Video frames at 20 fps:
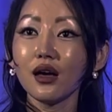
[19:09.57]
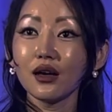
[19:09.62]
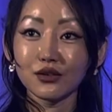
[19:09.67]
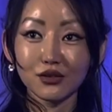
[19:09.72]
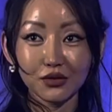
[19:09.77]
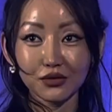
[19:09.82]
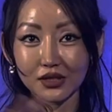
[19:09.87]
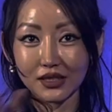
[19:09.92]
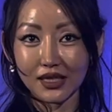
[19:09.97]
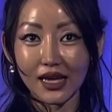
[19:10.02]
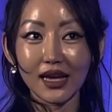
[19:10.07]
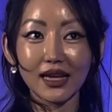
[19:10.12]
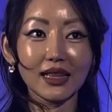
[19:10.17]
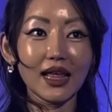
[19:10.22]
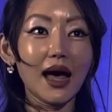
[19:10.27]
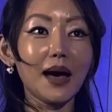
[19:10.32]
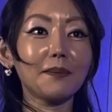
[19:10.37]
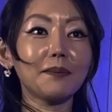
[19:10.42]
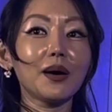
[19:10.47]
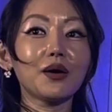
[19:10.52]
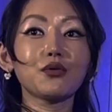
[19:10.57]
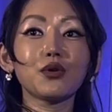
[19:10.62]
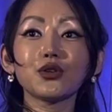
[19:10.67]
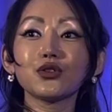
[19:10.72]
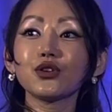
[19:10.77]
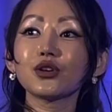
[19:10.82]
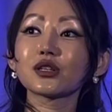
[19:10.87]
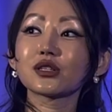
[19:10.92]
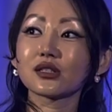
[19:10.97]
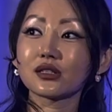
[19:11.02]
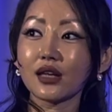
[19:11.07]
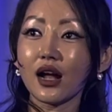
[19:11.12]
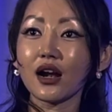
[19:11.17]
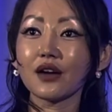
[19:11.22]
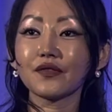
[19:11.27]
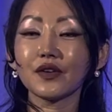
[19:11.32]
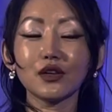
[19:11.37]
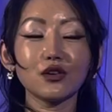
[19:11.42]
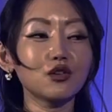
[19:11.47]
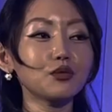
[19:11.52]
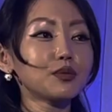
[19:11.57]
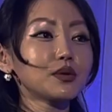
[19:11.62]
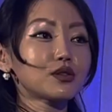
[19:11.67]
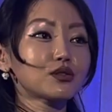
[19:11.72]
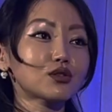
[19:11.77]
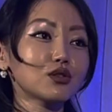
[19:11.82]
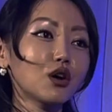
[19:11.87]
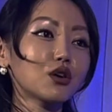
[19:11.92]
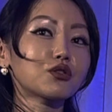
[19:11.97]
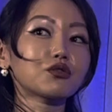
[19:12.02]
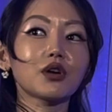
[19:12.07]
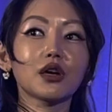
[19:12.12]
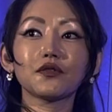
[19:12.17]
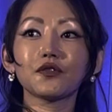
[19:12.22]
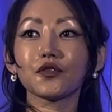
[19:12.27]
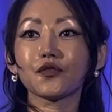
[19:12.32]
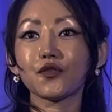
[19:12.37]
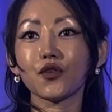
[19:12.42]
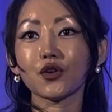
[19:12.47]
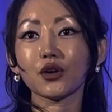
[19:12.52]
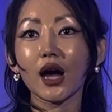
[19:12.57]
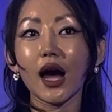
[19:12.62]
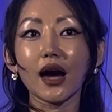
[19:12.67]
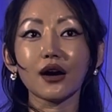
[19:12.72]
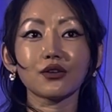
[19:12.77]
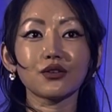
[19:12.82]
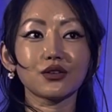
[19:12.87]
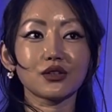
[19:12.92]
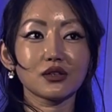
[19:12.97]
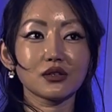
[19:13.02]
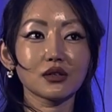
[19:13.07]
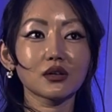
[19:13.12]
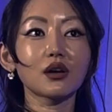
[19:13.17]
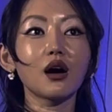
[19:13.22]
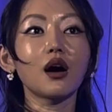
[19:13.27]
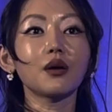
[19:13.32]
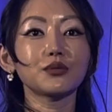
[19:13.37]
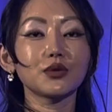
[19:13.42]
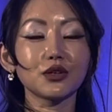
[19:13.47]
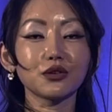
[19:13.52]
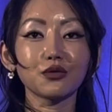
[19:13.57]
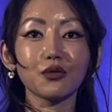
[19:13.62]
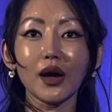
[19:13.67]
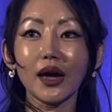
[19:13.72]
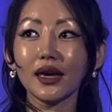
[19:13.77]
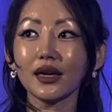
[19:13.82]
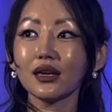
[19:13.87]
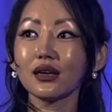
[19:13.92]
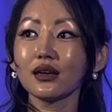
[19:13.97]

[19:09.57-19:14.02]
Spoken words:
You say that, but when you're starving, you'll be so grateful for a cockroach to come your way.